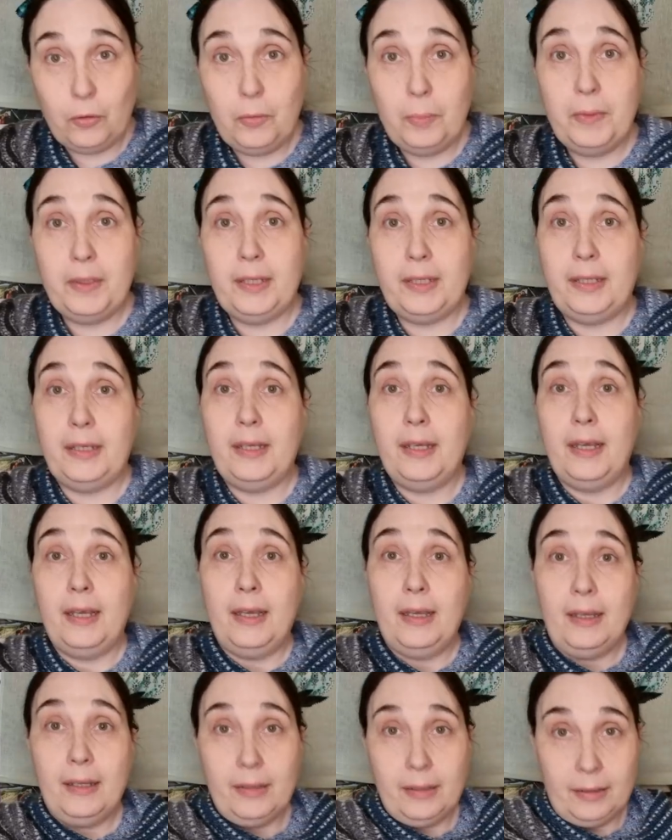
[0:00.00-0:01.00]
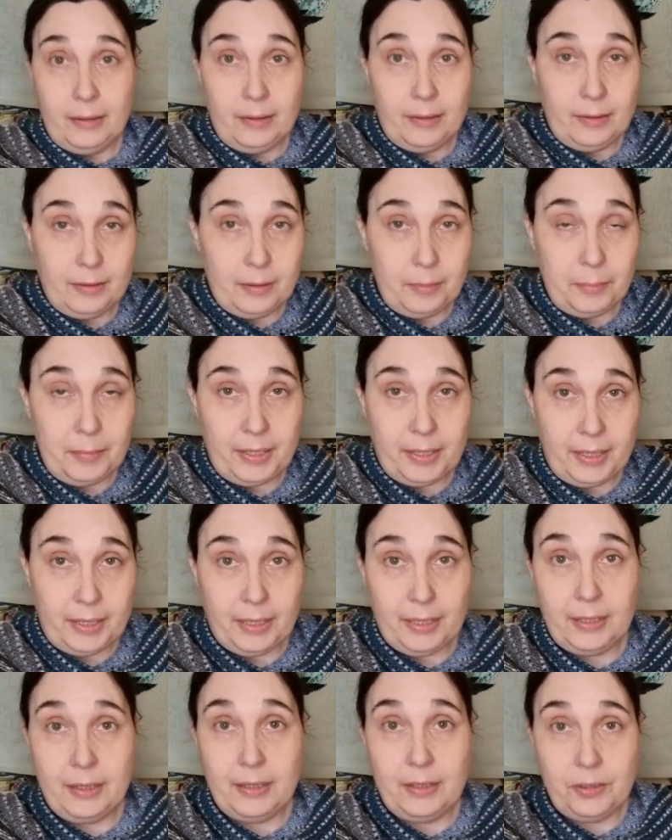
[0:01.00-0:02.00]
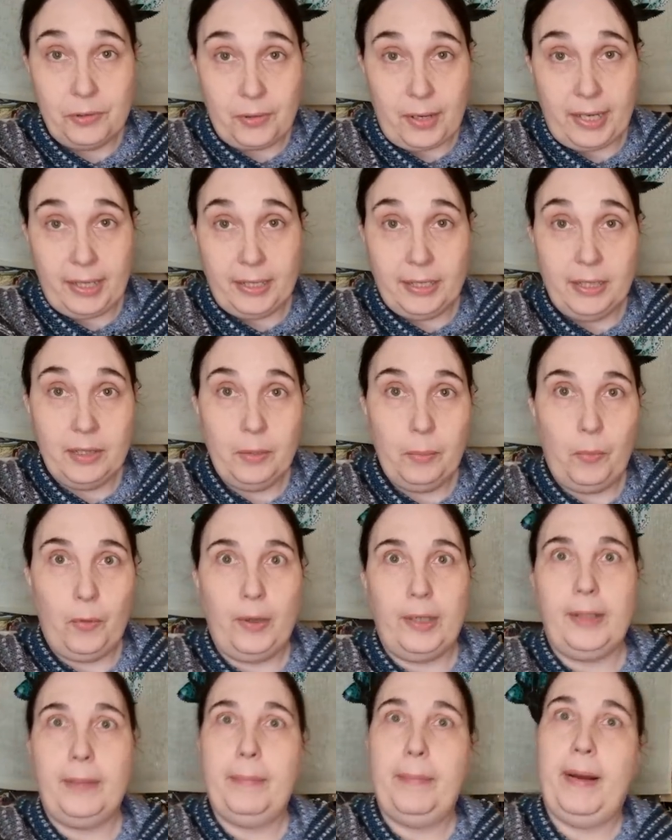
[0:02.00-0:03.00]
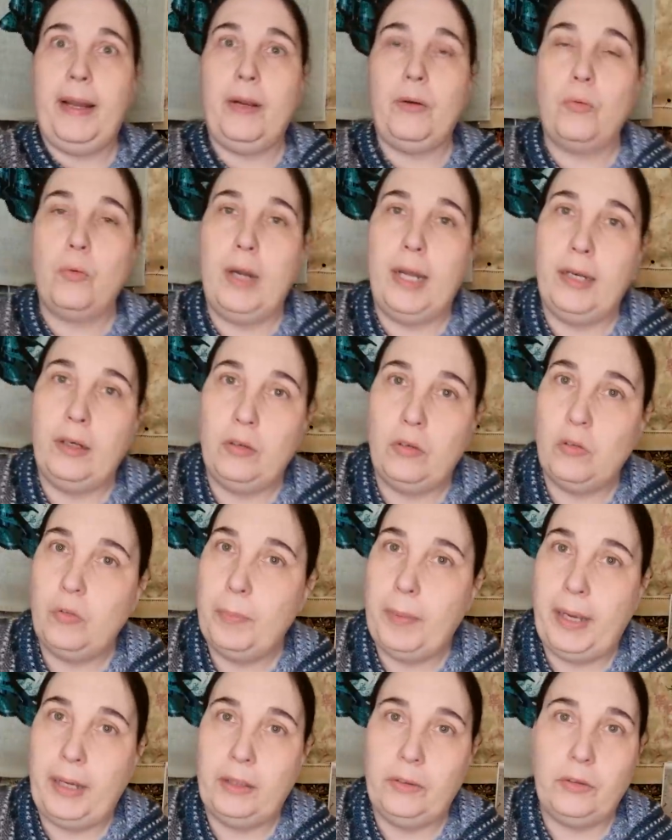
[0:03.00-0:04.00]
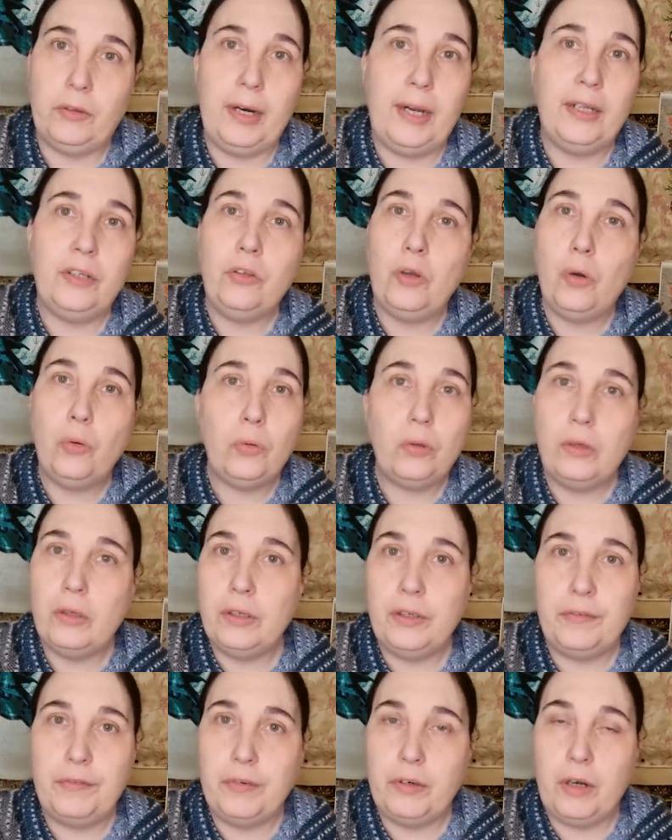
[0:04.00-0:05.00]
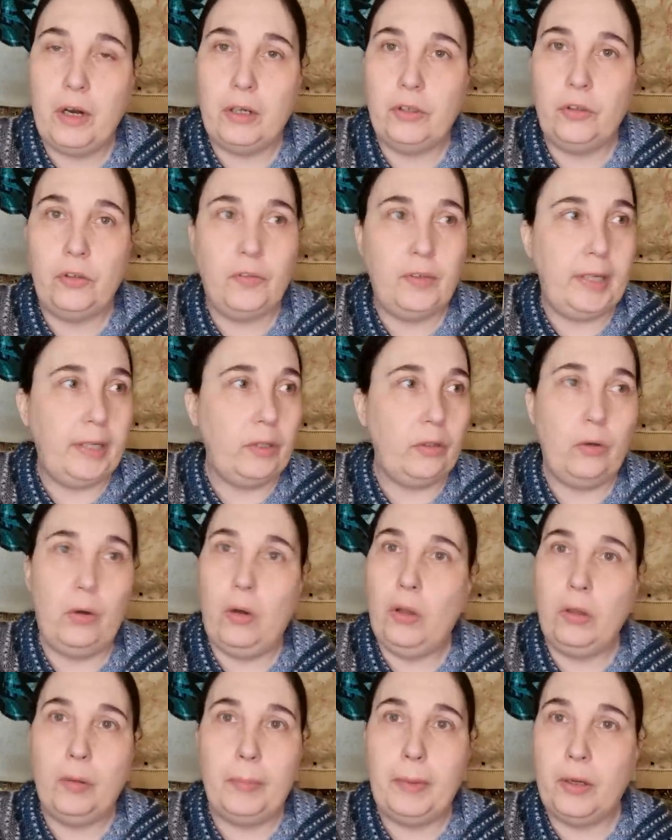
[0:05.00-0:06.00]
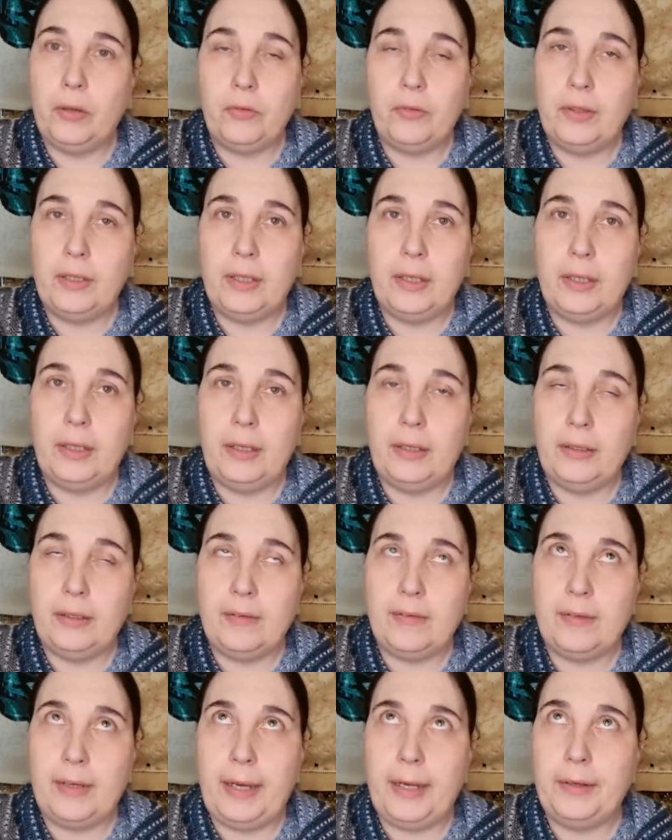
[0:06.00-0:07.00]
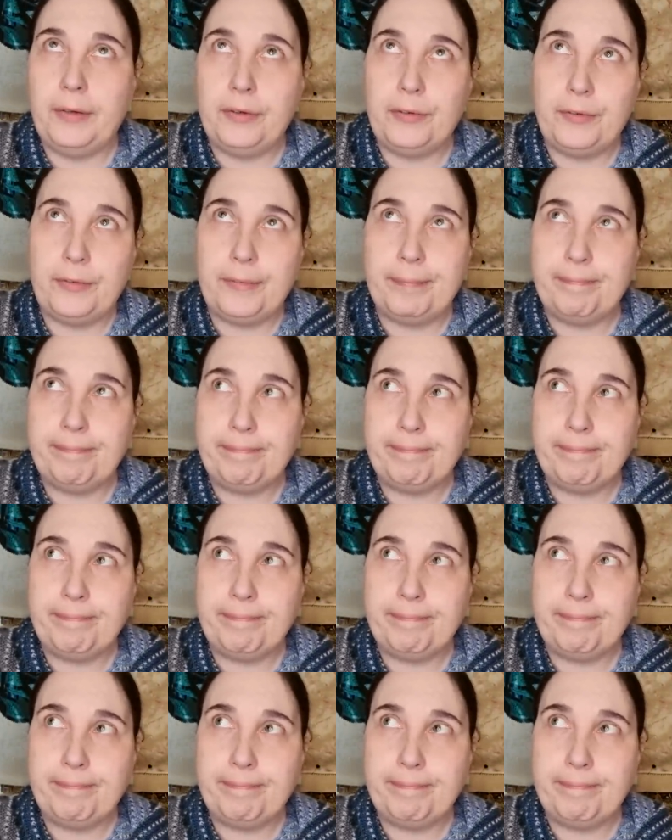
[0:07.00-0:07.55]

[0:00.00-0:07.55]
to be the mini Dragon in the Morning by Randal Spangler. I totally forgot to tell you all about the designers.